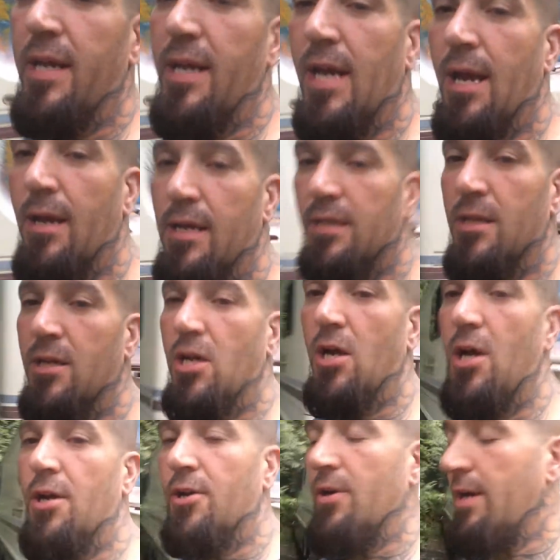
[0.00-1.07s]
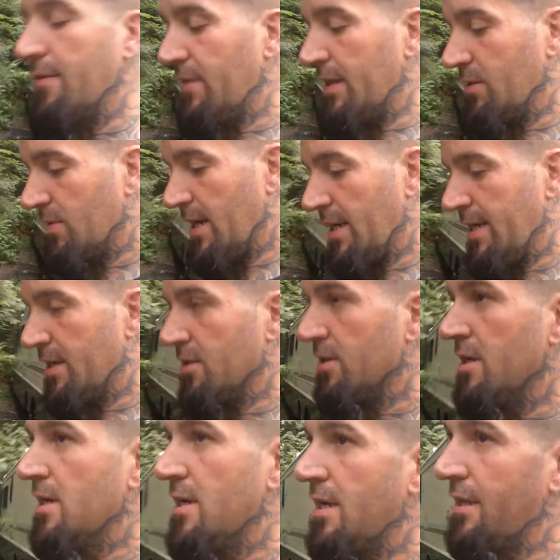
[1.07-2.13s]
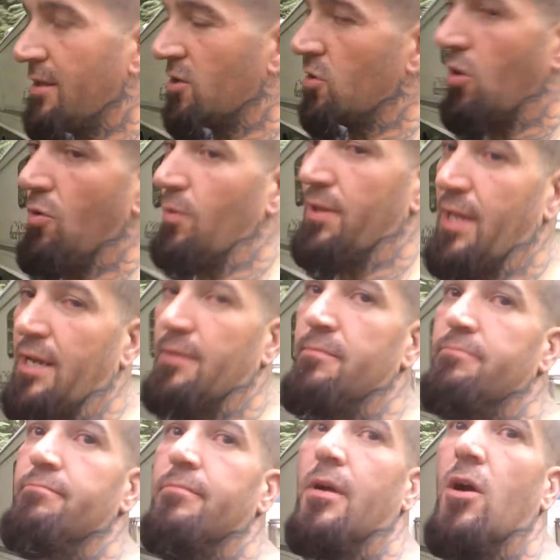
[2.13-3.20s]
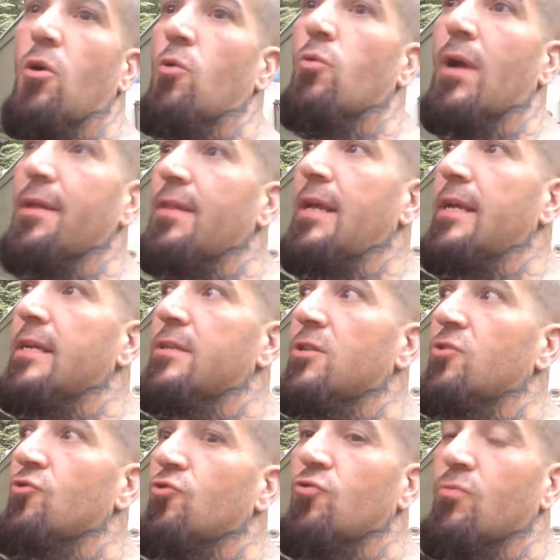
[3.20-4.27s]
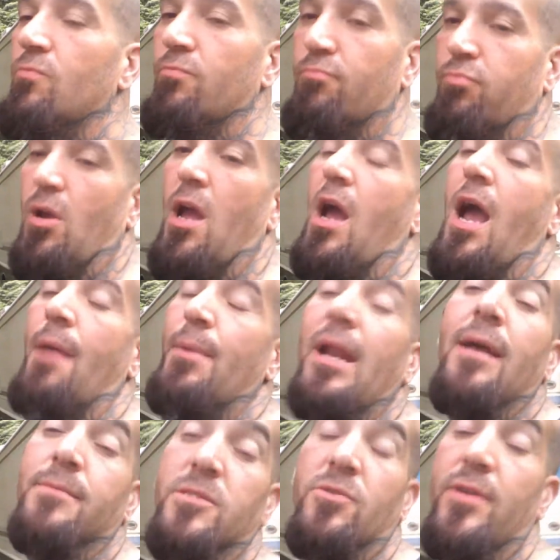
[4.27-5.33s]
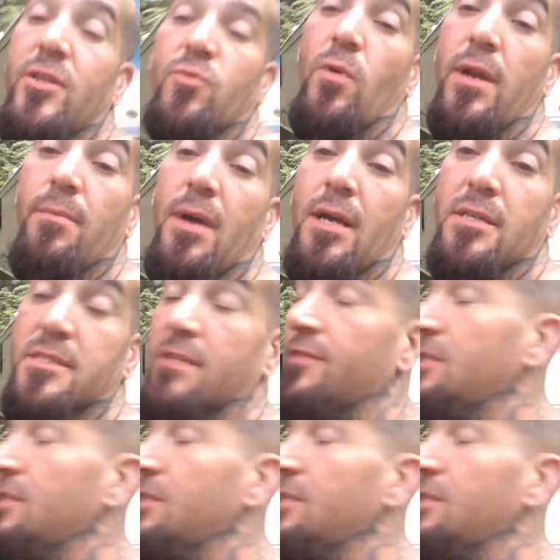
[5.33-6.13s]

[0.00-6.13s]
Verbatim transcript: you got La Conner and everything right here. They're all within, oh, I think, I mean, absolutely twenty miles of